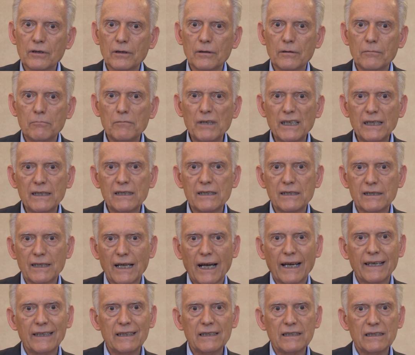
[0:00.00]
the
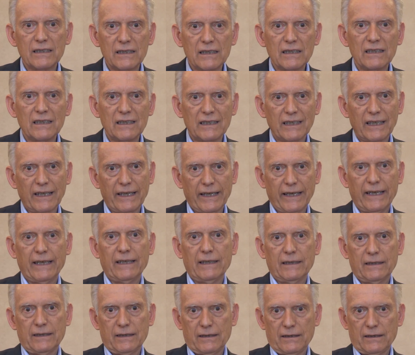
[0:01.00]

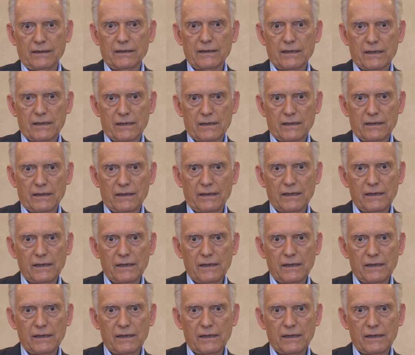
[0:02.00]
mid-1980s,